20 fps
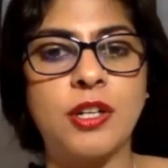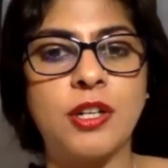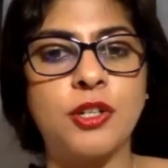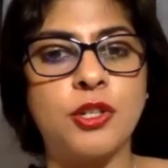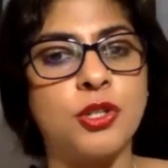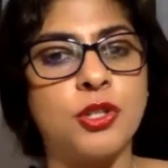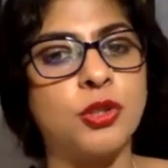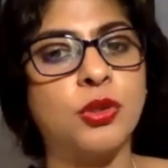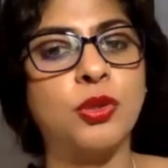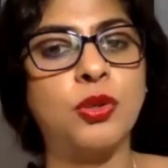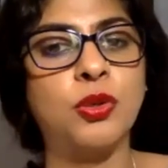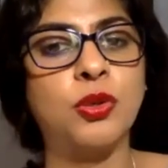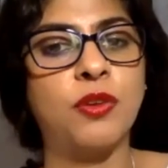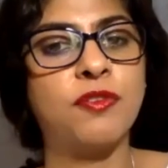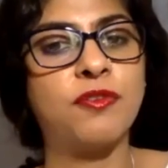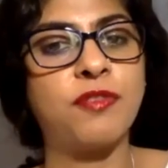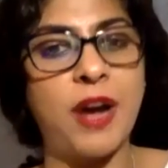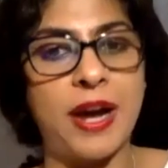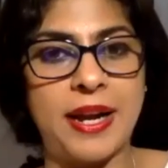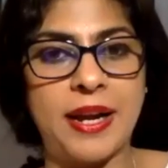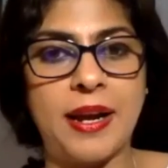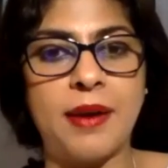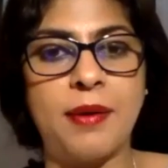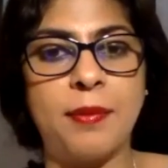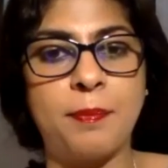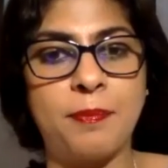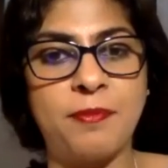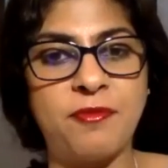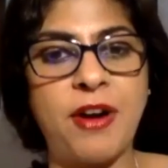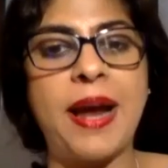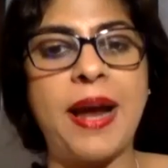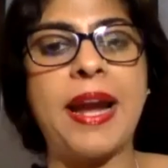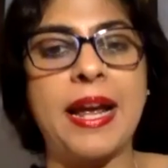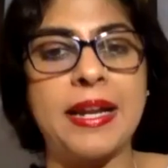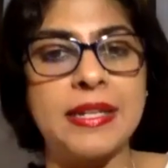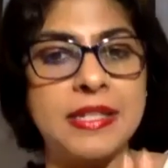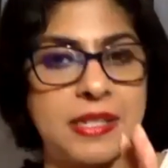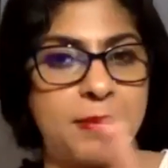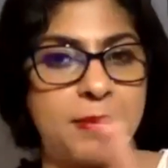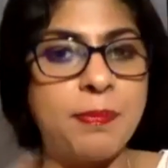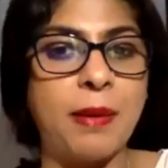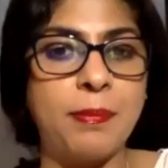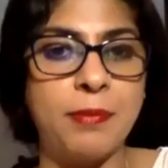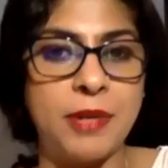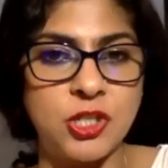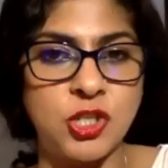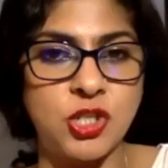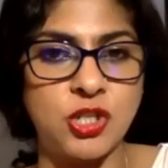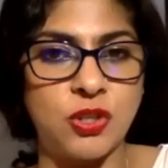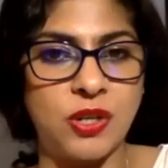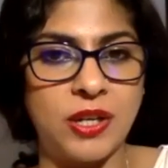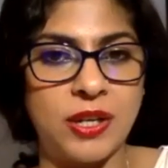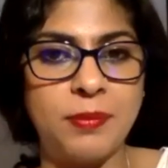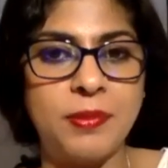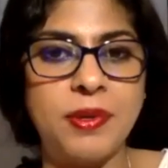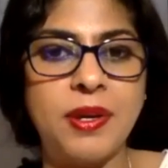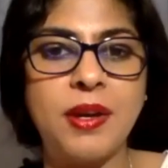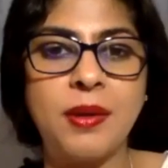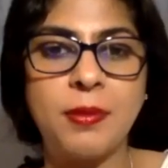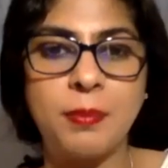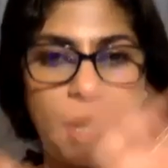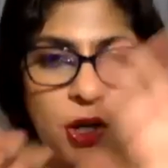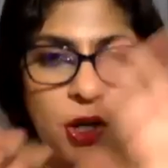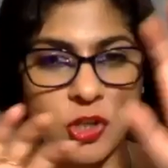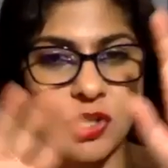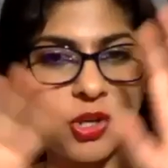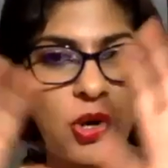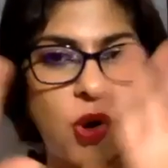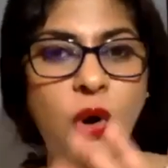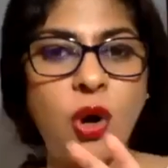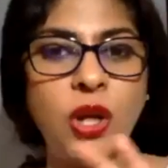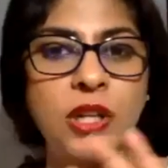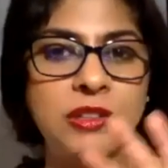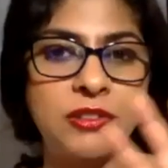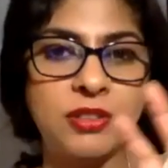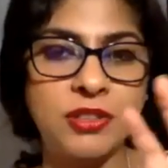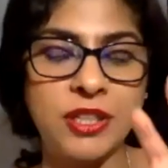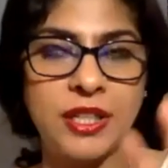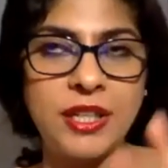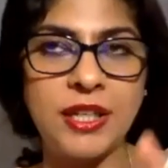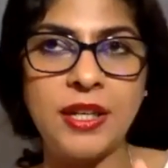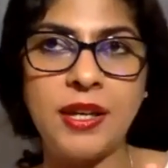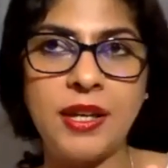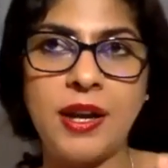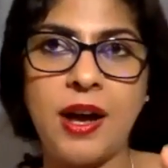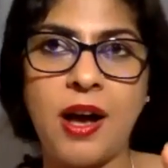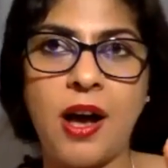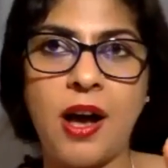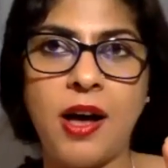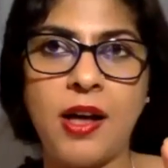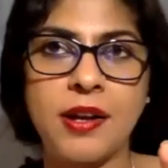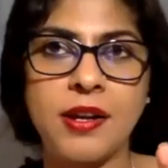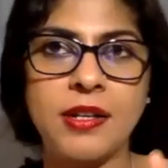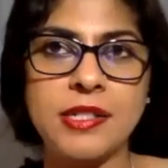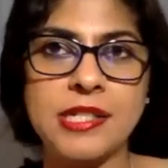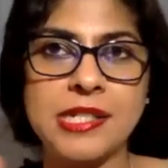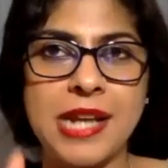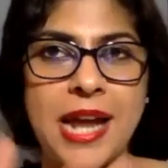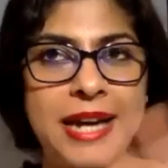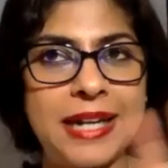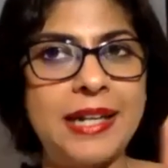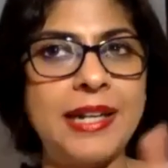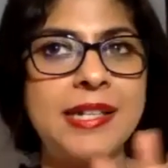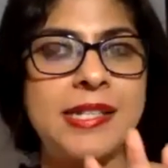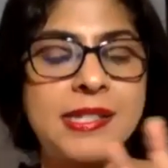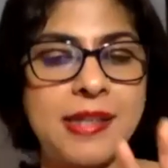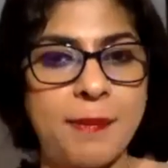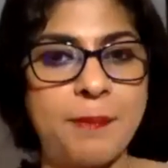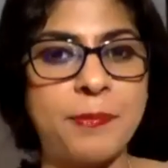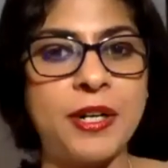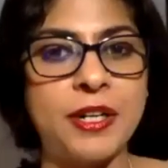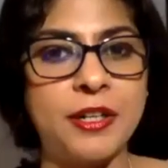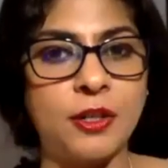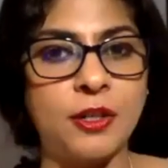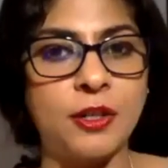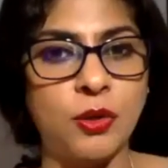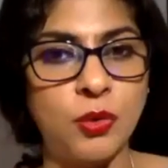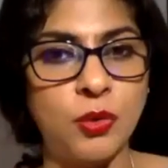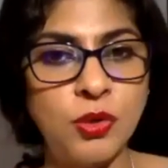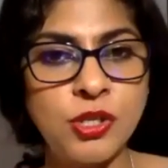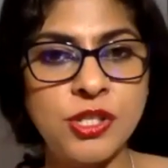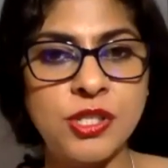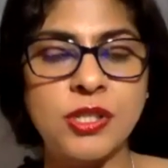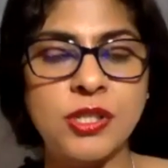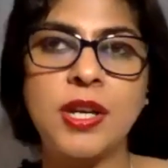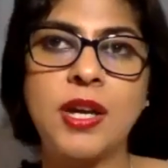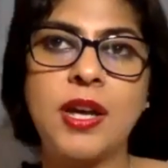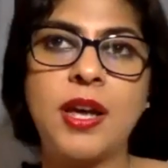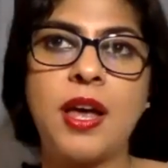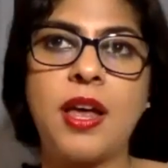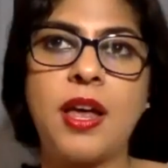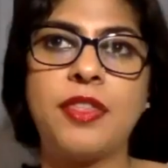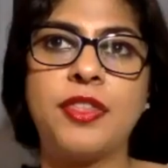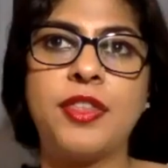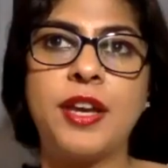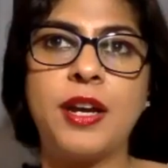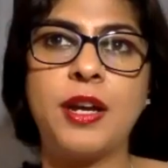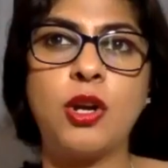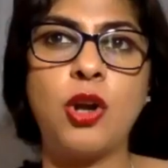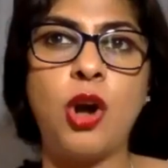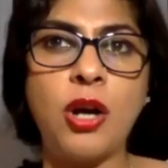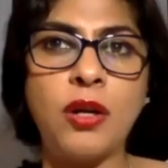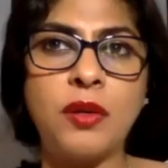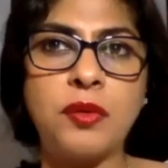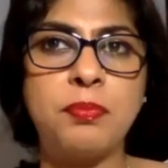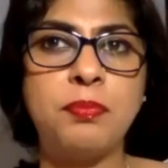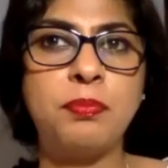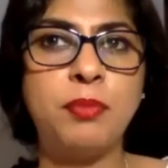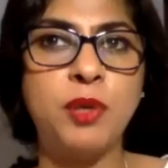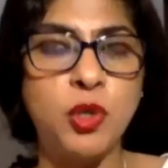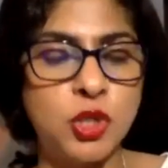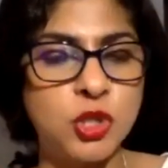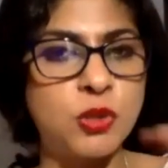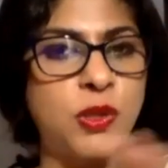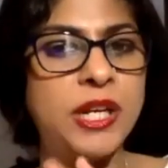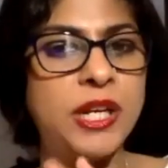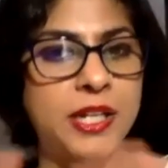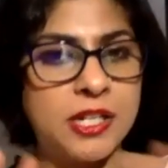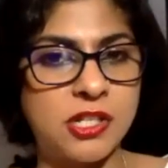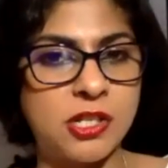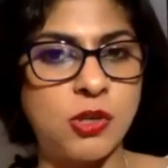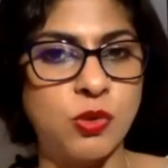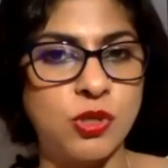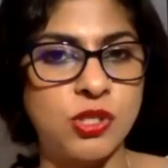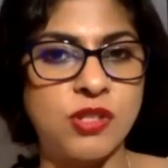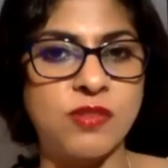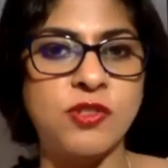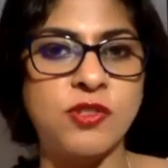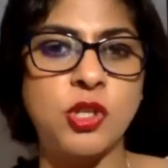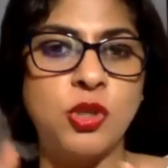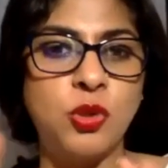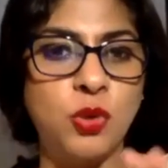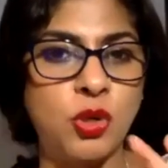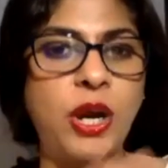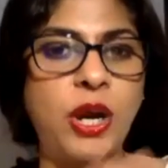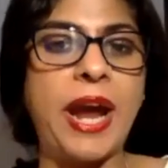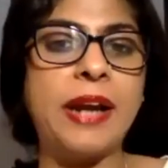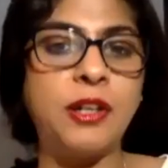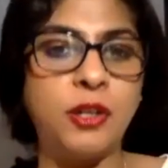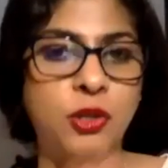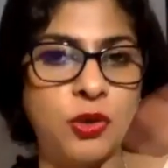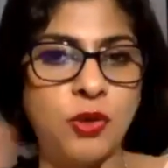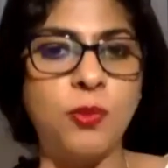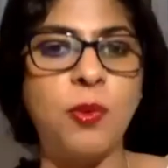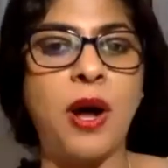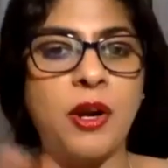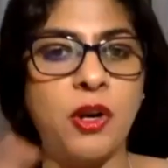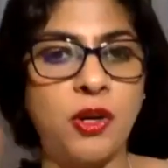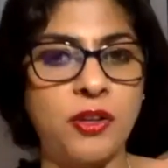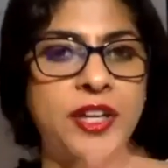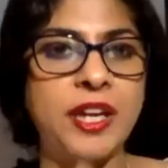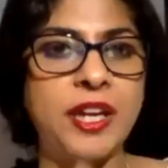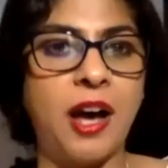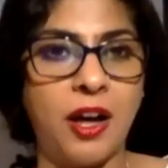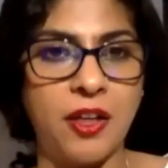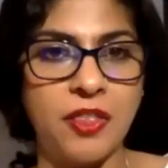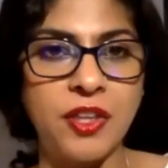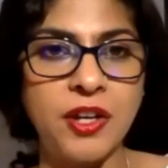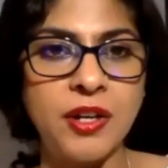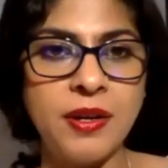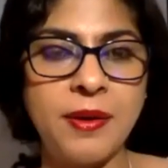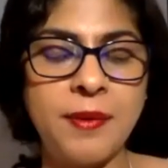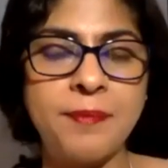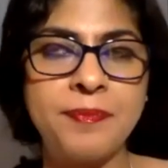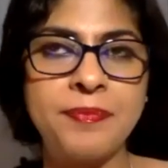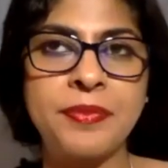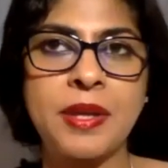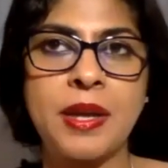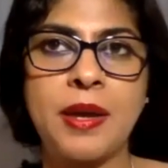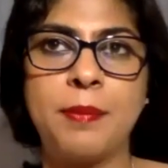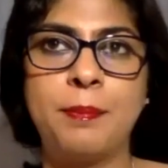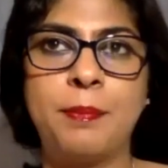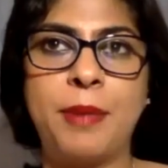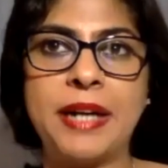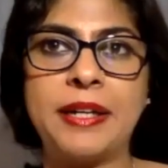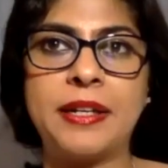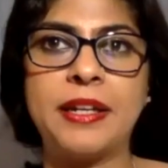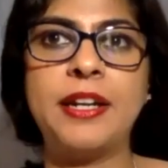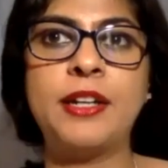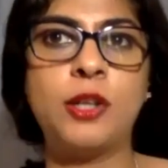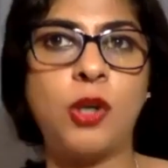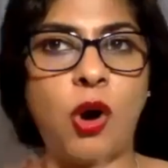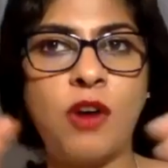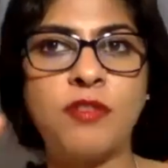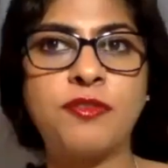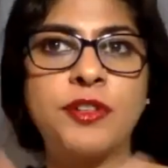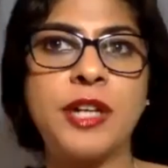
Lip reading: to finance and publish your game? Because all three are slightly separate routes. They are not mutually exclusive, so you can do one or the other, but it often